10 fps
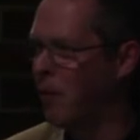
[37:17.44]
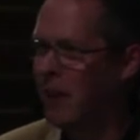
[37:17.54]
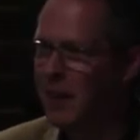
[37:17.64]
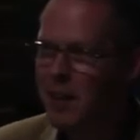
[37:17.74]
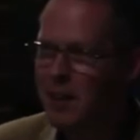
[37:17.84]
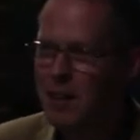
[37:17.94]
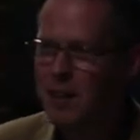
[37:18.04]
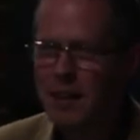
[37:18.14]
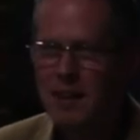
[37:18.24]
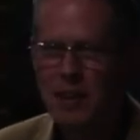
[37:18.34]
really.
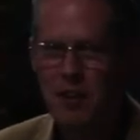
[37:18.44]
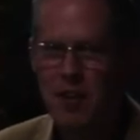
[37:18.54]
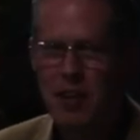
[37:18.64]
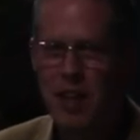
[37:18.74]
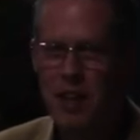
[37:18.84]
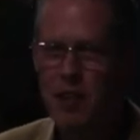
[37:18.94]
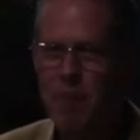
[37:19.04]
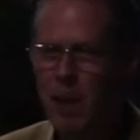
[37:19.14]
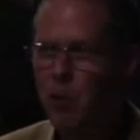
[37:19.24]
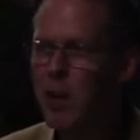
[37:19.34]
It's the, it's
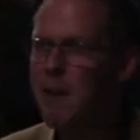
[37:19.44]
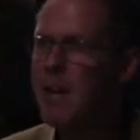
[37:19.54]
the buzzword.